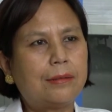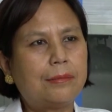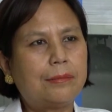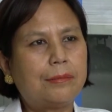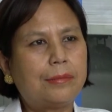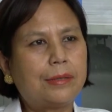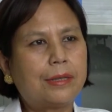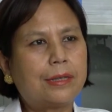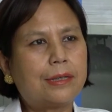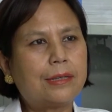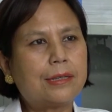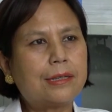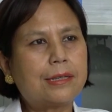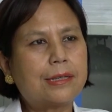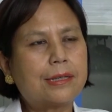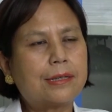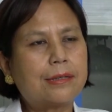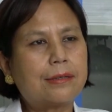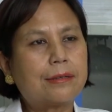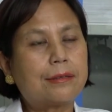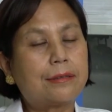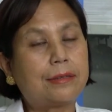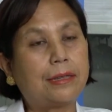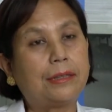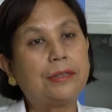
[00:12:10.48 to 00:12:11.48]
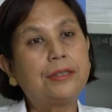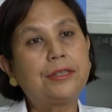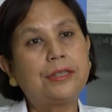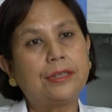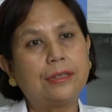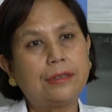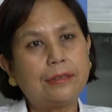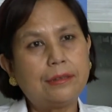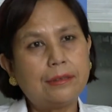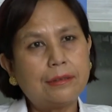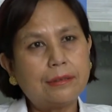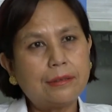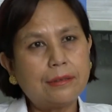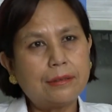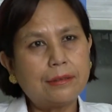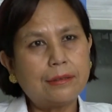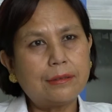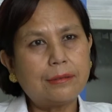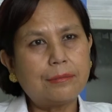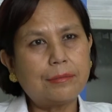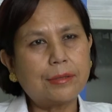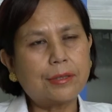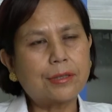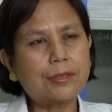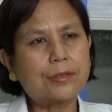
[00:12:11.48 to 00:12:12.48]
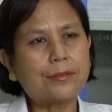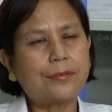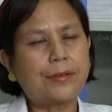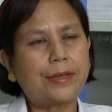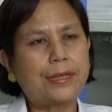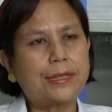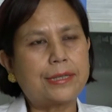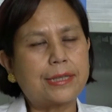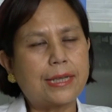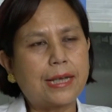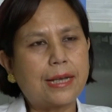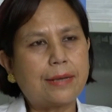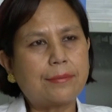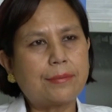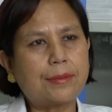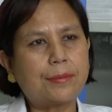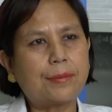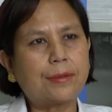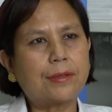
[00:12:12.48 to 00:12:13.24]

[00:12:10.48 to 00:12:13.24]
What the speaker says: because tension, because of exams,